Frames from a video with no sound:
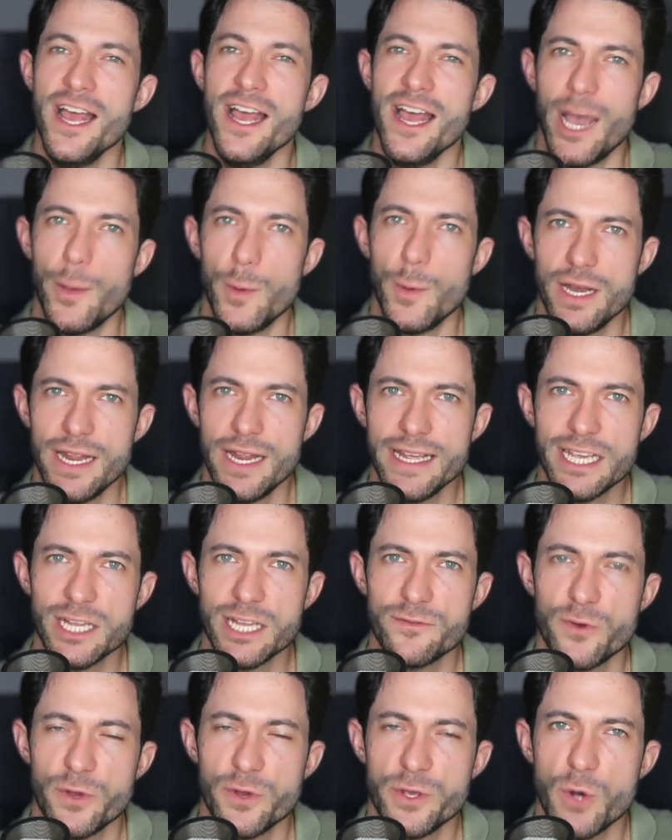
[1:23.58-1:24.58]
i will link it
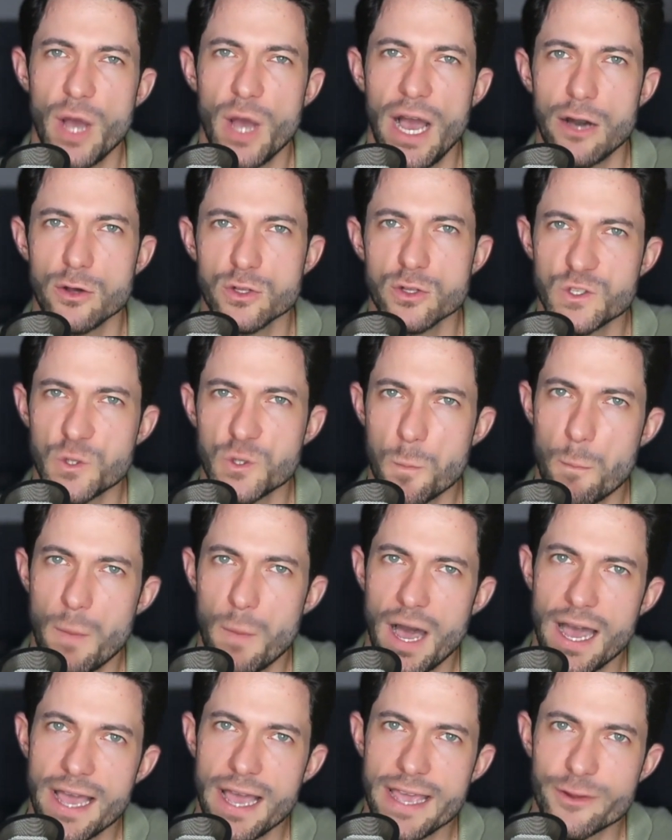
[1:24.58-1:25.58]
for you how to
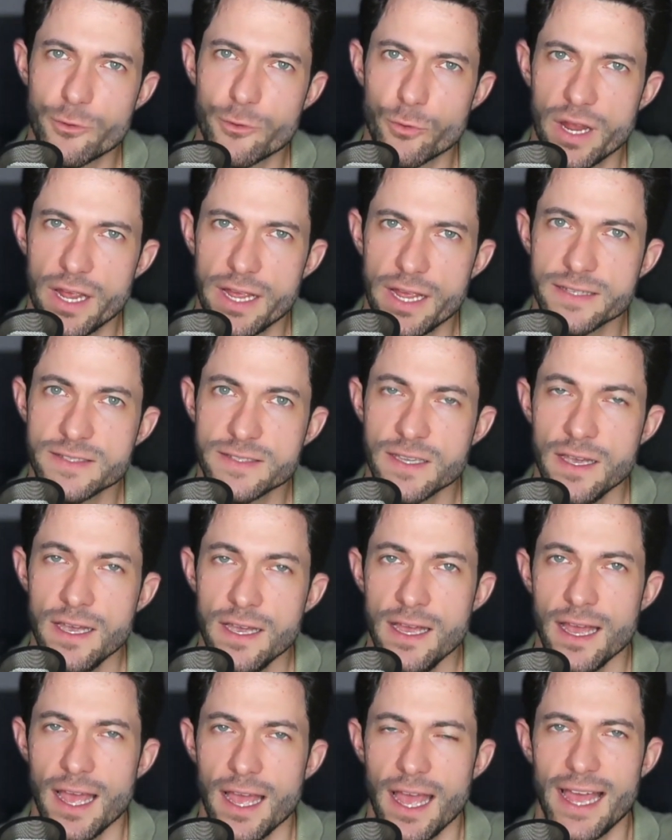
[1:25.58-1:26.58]
migrate
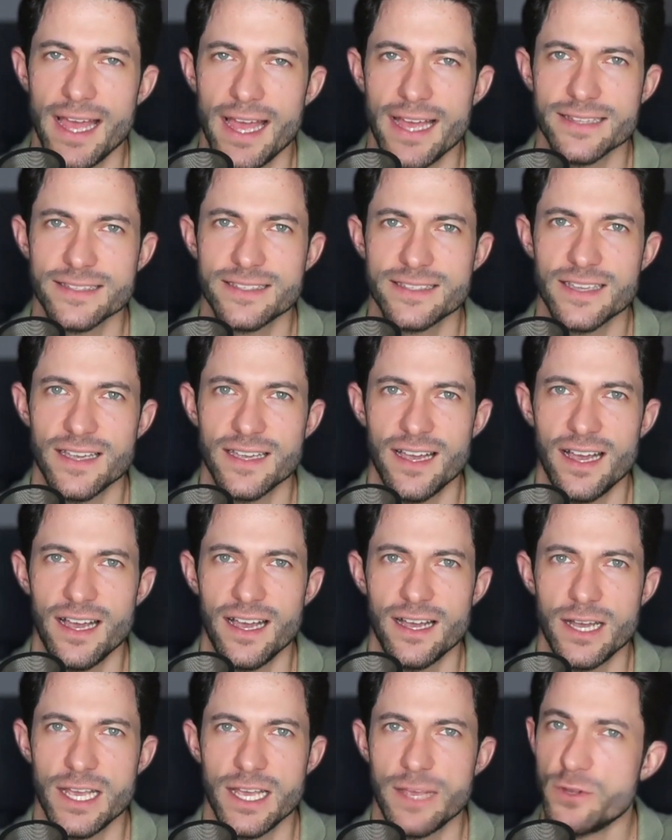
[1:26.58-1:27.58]
and
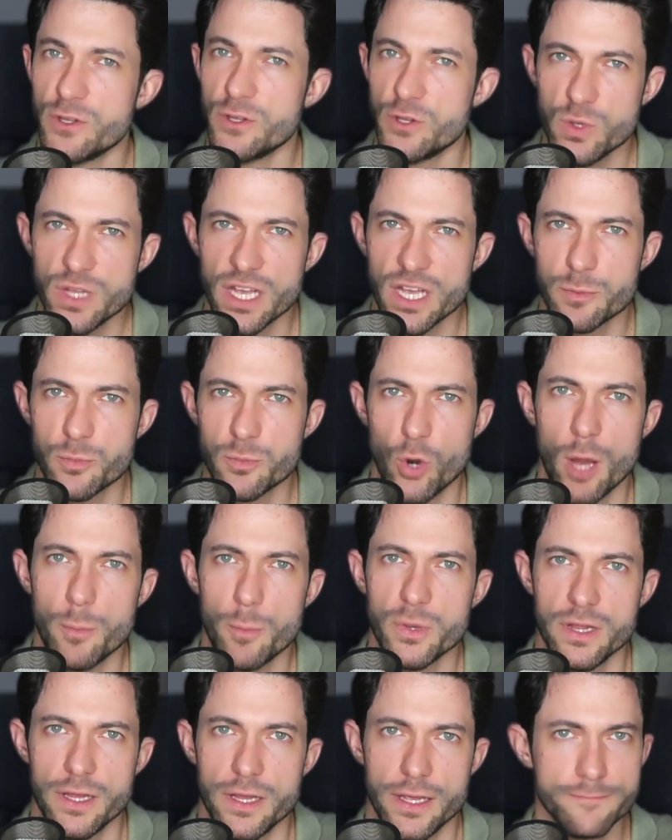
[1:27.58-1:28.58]
uh, if you do that
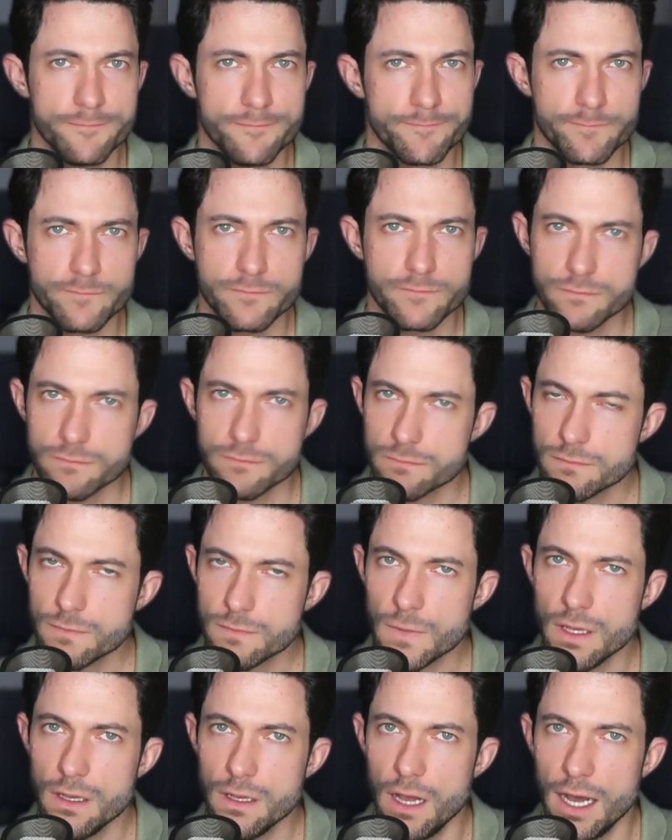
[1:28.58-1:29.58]
properly
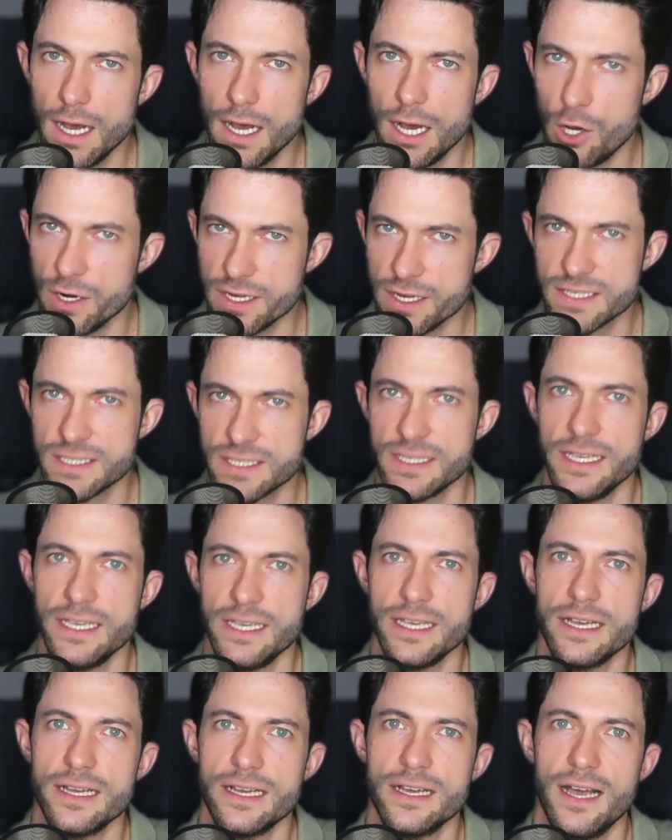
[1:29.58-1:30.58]
uh,
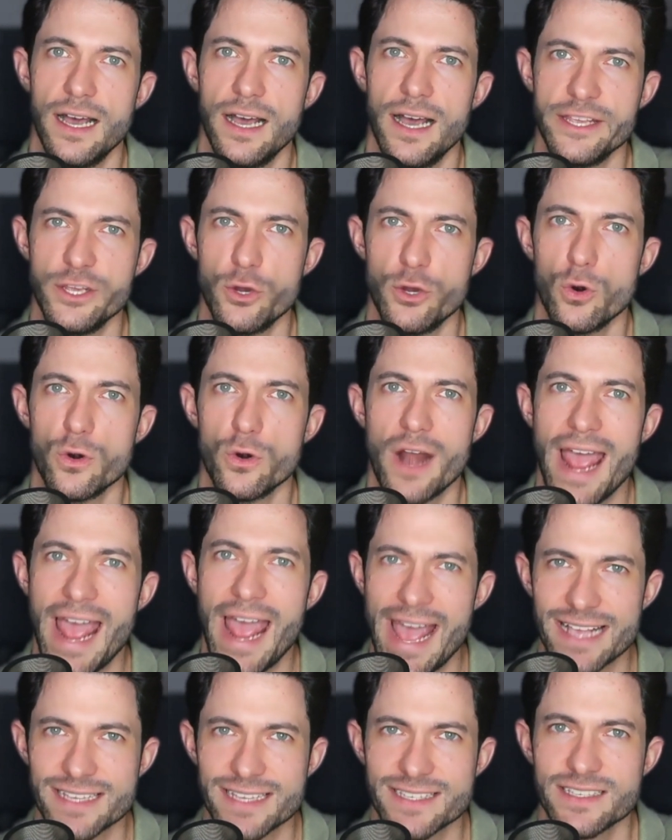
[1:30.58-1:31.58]
honestly uh, your
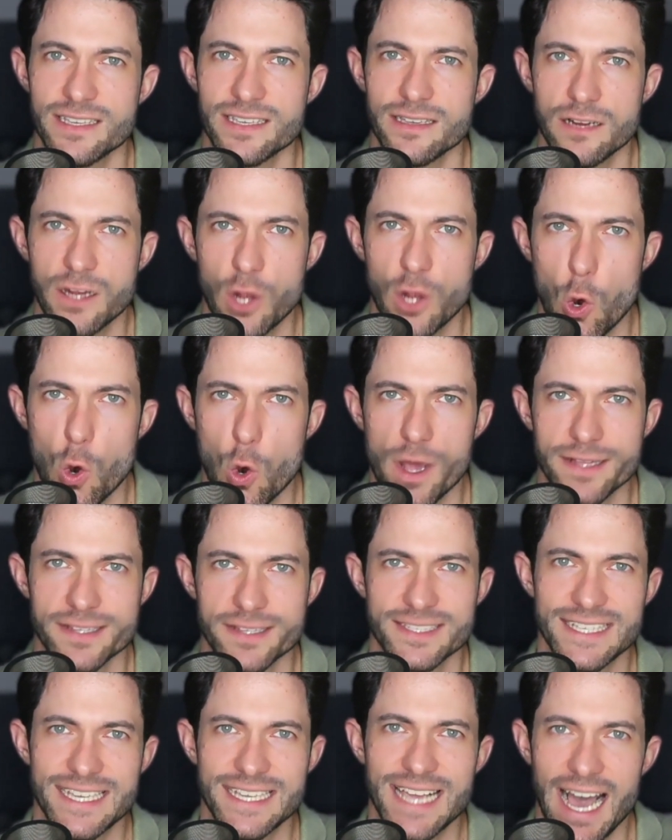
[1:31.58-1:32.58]
s
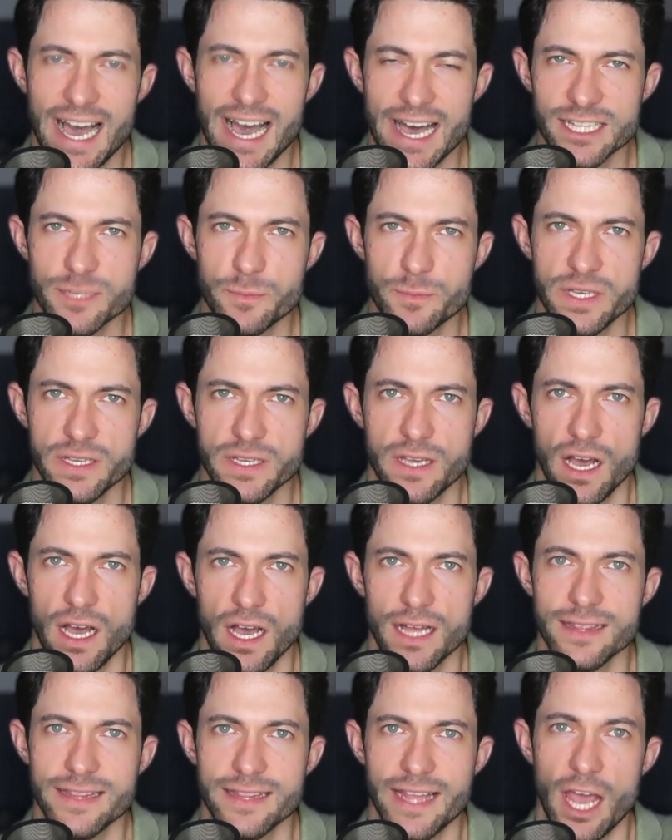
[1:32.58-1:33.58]
coins can't be
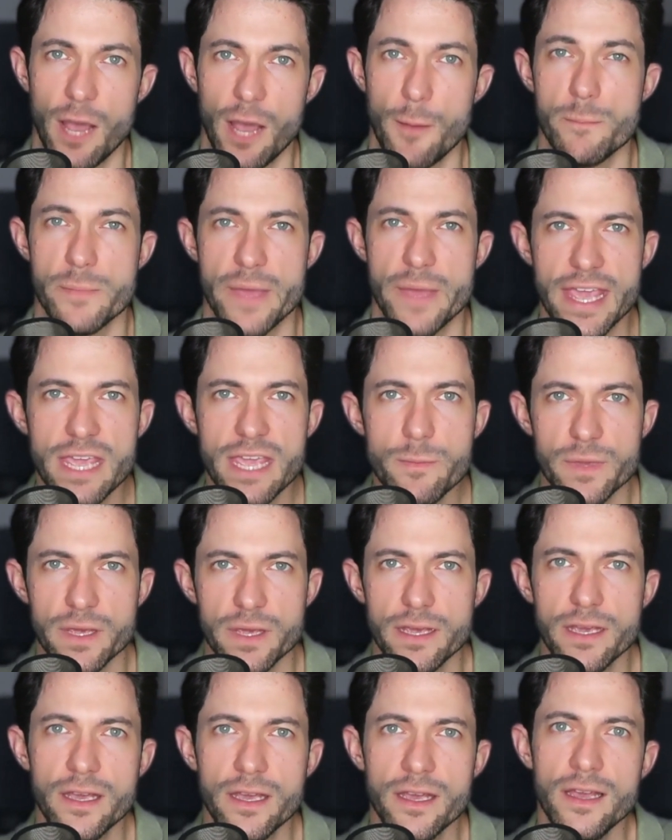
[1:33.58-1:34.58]
gone they are
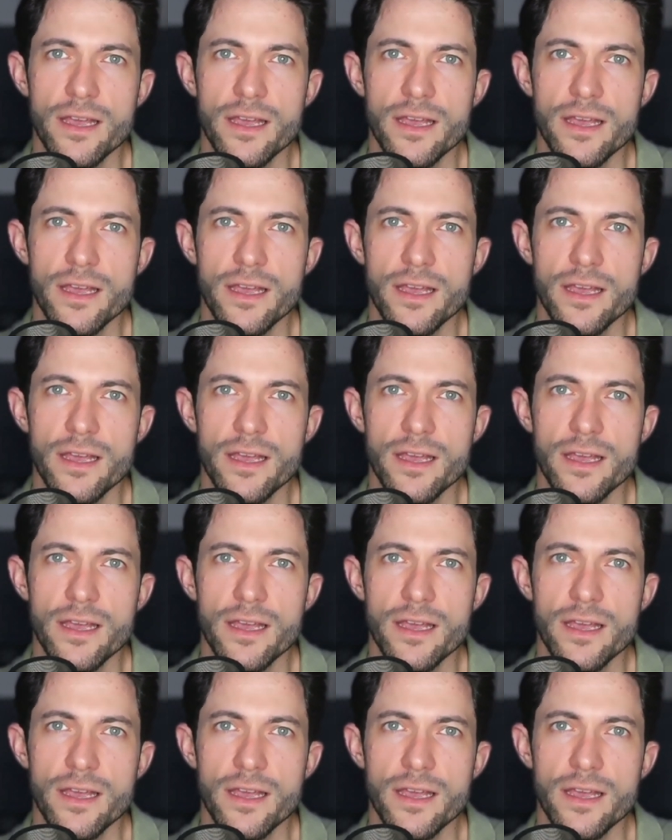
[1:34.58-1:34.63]
maybe